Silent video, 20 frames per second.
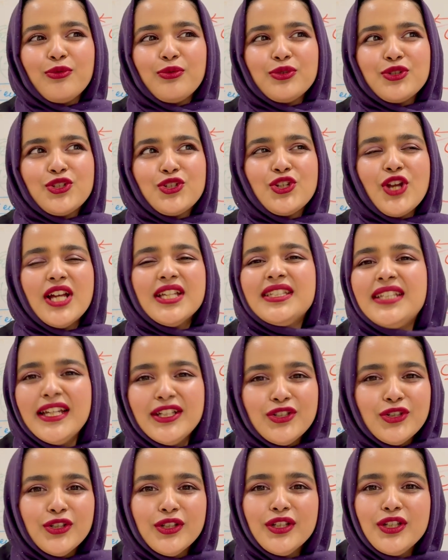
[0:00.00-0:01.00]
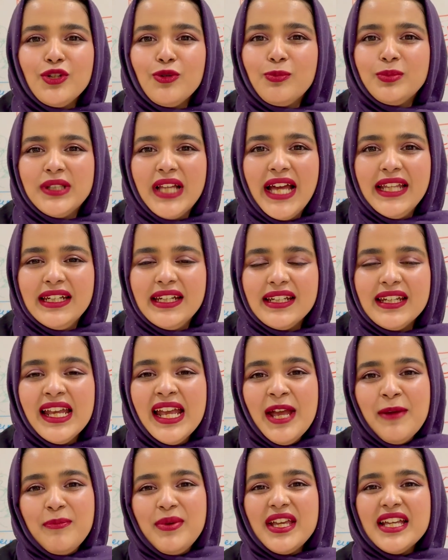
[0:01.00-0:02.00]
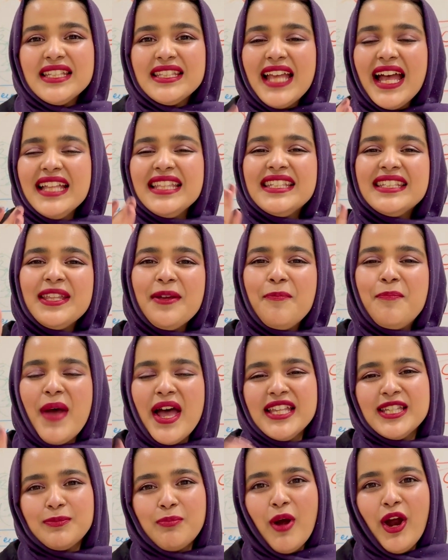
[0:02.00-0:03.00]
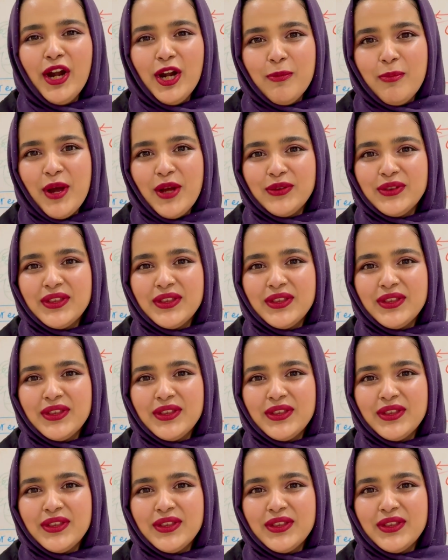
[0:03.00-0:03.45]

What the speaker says: just entered a new planet. Because that's the best part about